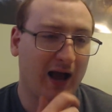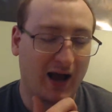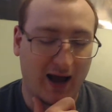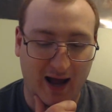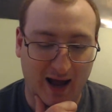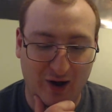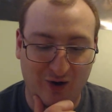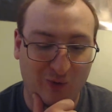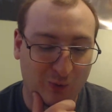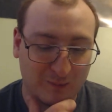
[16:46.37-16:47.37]

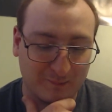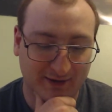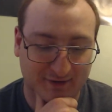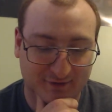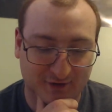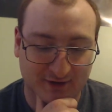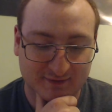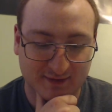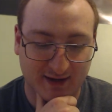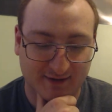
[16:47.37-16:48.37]
How, my
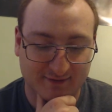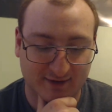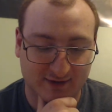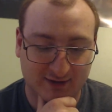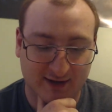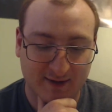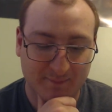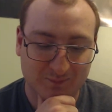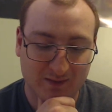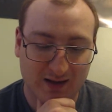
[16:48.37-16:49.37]
son? asked Nikolai.
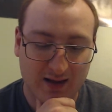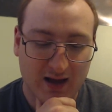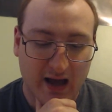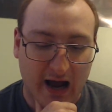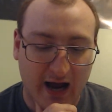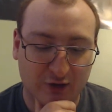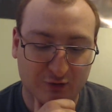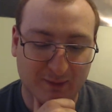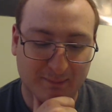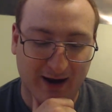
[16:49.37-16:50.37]
I
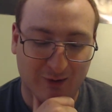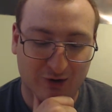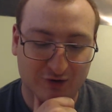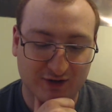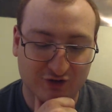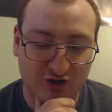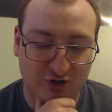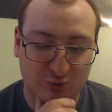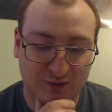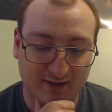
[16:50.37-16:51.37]
used my powers and saw
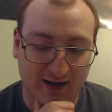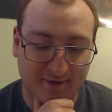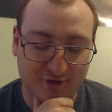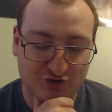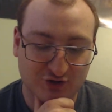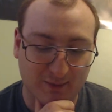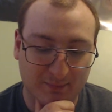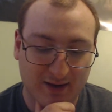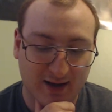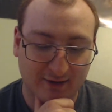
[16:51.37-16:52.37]
who was on the ship
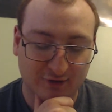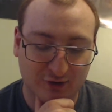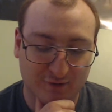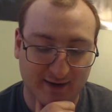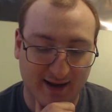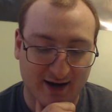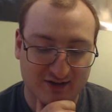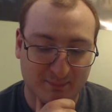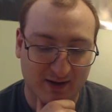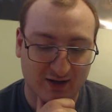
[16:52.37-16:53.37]
and learned
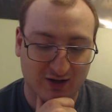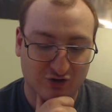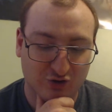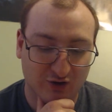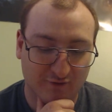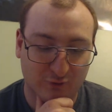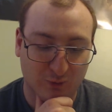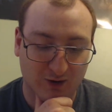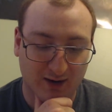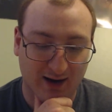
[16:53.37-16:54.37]
that Becca Unit
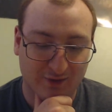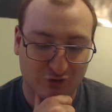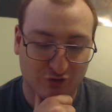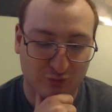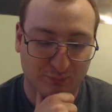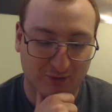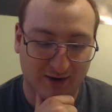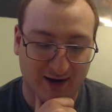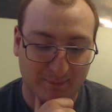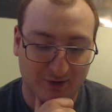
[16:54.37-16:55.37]
4, and the two
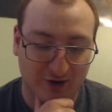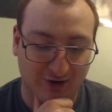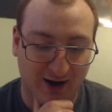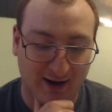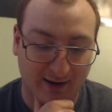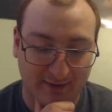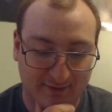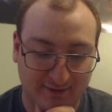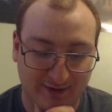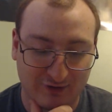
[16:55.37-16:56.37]
primes are on it,
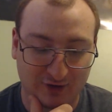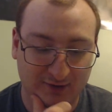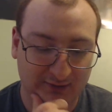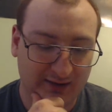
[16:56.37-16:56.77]
said Nathan.